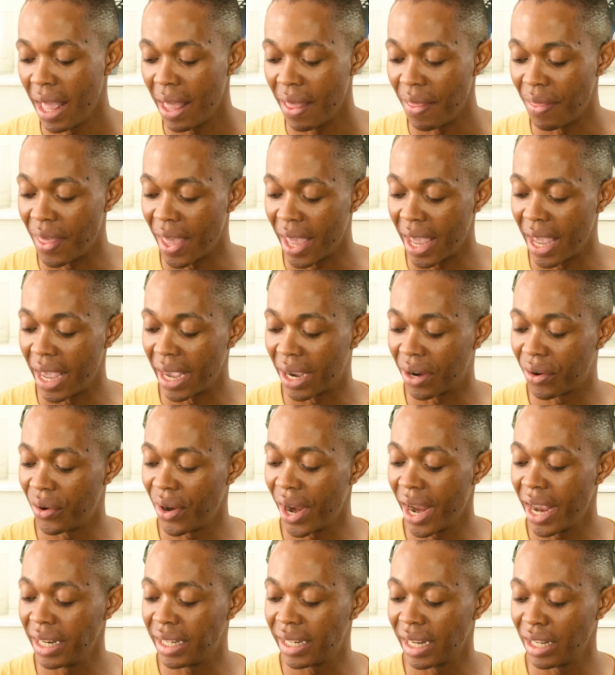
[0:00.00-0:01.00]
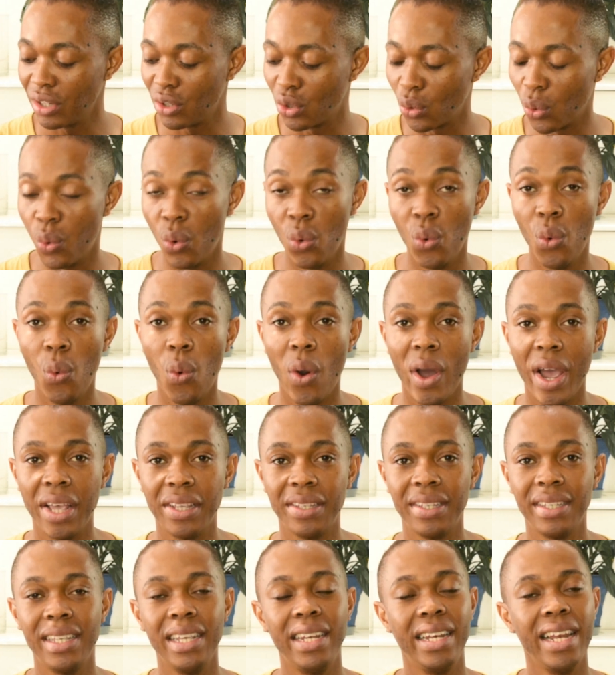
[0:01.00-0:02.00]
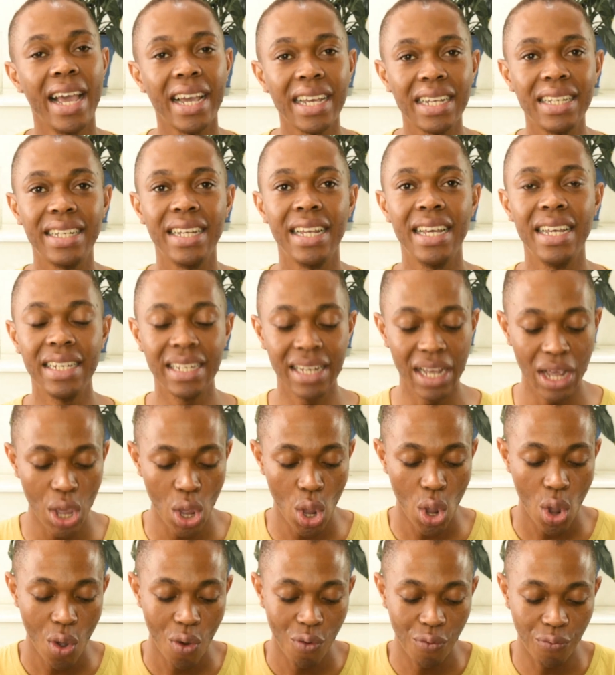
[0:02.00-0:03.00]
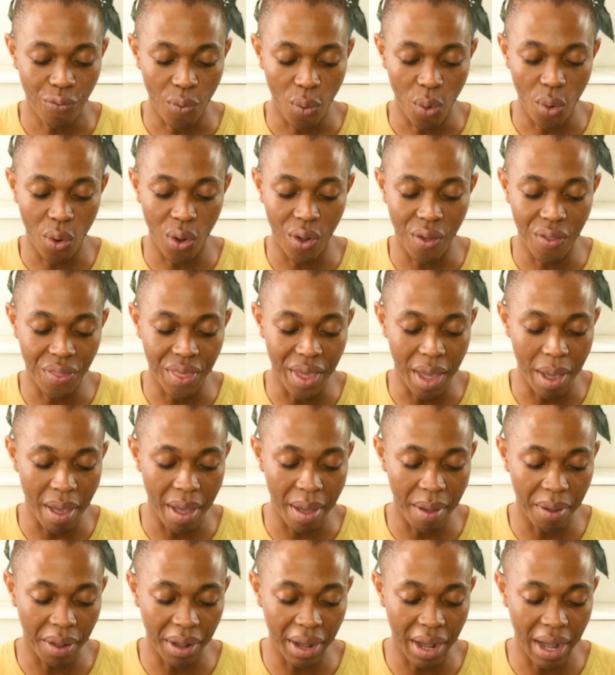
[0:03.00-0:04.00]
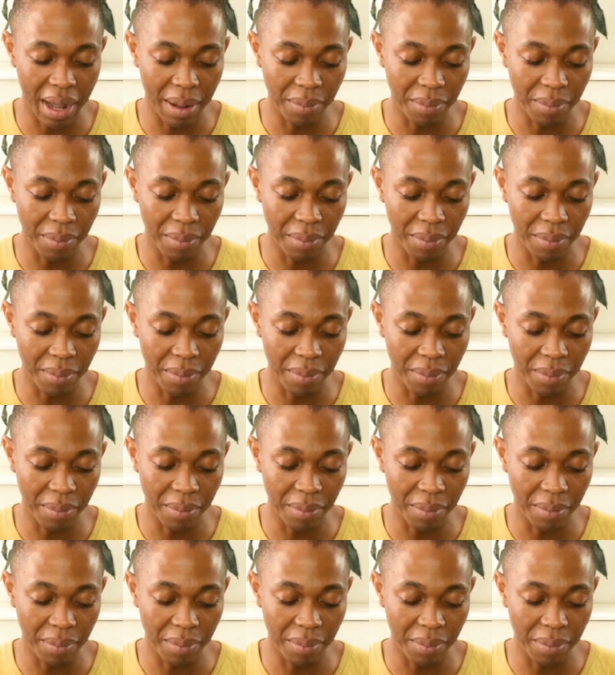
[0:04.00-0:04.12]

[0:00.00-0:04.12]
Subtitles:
the creators who were selected for the